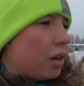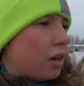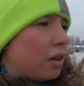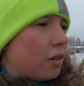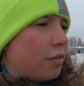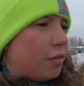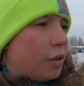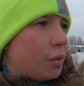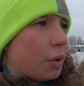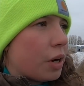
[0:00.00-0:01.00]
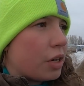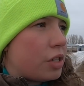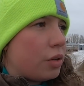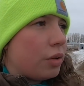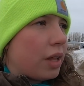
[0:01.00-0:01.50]
if you were
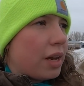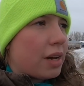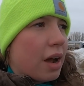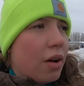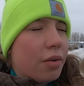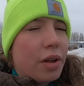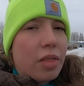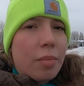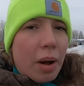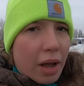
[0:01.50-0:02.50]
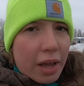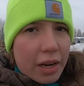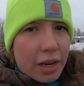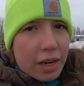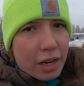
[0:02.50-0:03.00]
to lay down in the
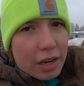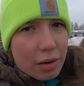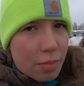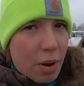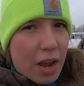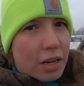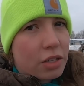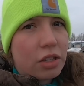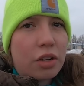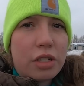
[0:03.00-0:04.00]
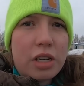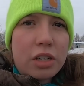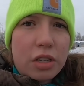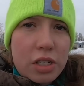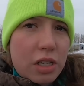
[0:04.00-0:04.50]
mud in minus 13
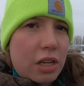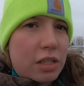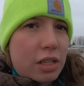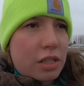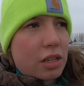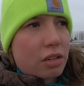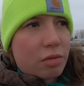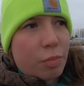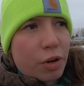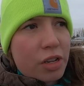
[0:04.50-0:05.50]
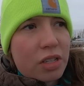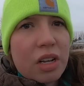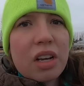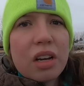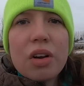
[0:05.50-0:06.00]
degrees Celsius, that's pretty
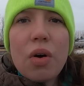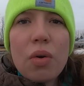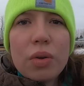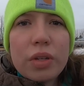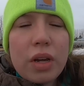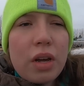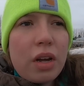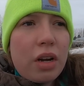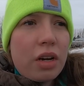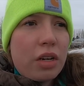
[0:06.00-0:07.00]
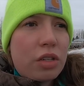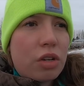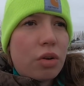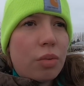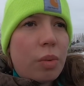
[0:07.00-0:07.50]
stinking cold.
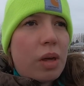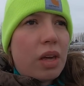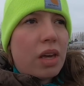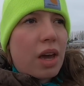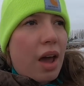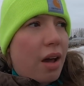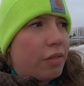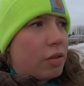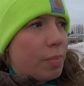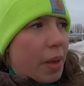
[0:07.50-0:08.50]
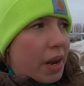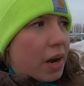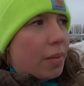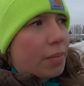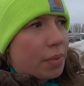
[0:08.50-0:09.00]
So we have to bed
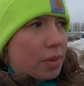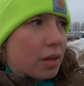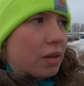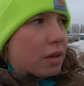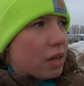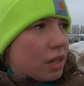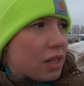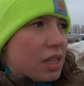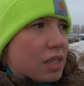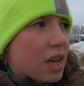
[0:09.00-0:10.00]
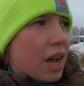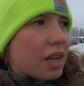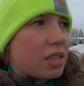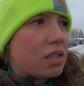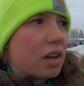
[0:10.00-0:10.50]
up these
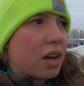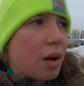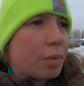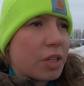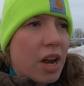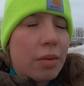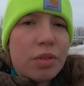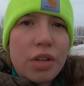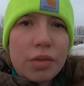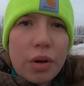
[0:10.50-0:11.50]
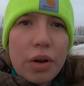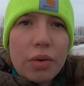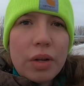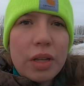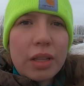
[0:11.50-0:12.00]
guys a couple times in a
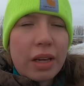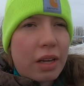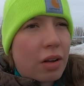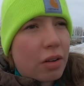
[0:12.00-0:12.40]
row, like